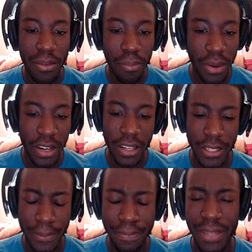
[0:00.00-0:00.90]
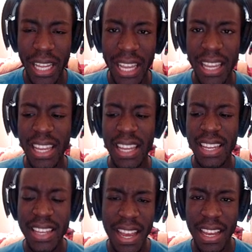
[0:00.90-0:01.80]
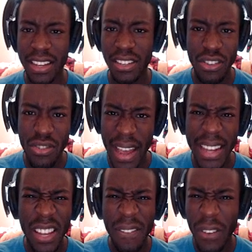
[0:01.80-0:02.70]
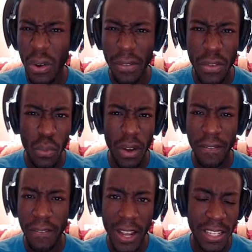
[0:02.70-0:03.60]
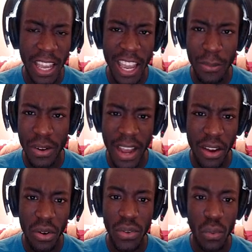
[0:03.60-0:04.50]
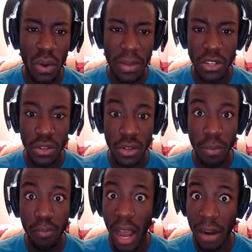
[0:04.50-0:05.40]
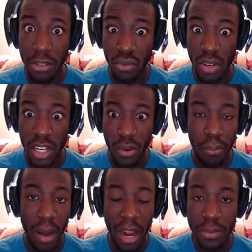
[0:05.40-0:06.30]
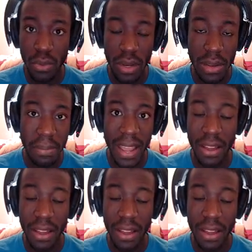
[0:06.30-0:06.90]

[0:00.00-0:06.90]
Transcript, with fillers: But, um, yeah, so you guys can vote if you want face cam or not, or if you want me to do the bottom screen or bottom screen,